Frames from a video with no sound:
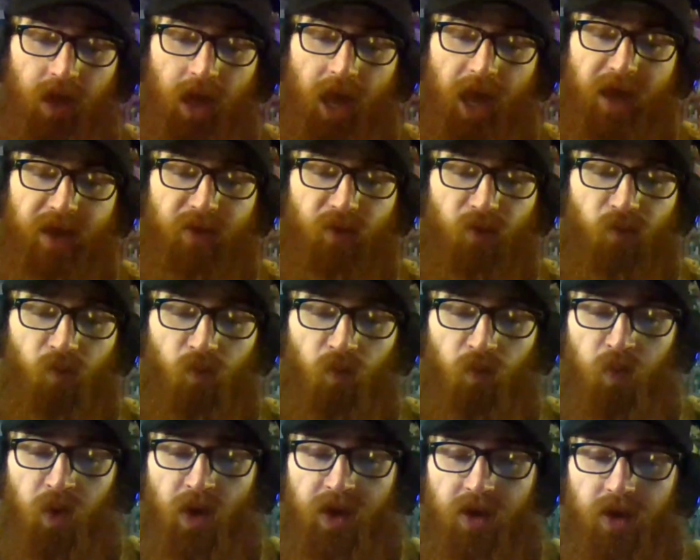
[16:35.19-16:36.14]
And
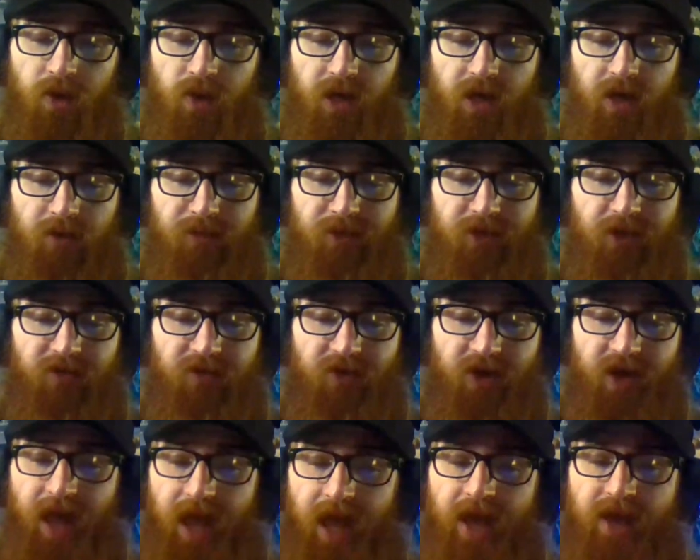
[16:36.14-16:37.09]
Widow comes over
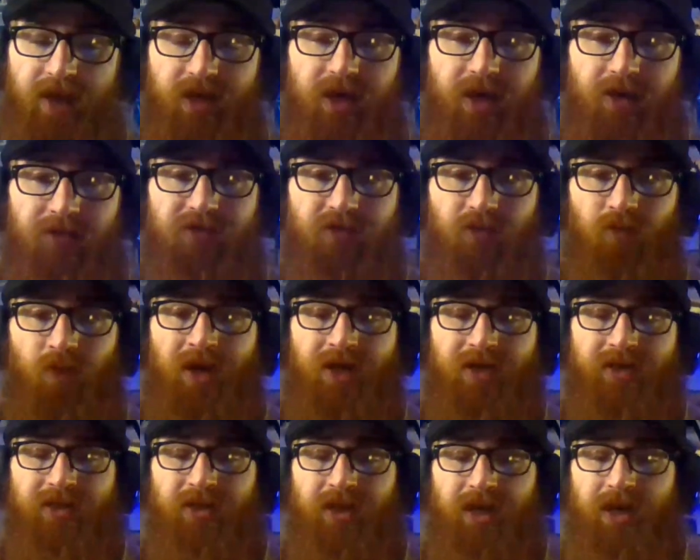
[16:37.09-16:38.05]
to handcuff him while
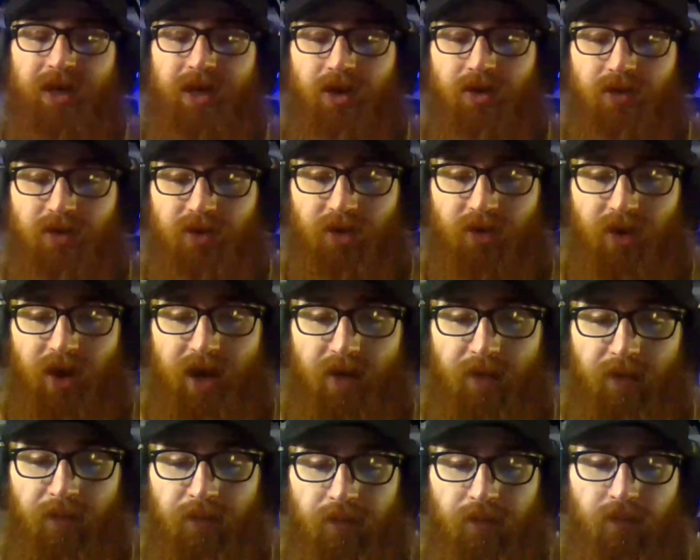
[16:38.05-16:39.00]
he's laying on the
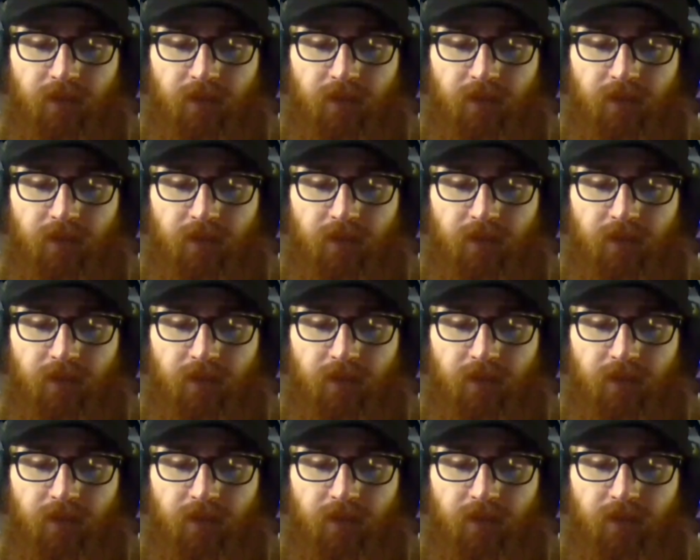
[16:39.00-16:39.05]
ground.